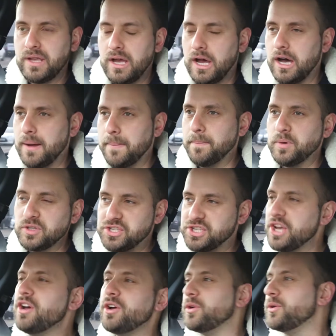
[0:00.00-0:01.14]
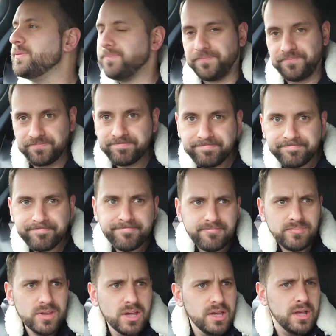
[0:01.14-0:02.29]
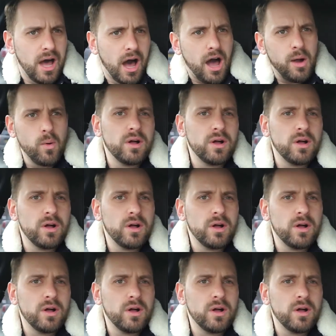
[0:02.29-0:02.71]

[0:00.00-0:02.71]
But two, I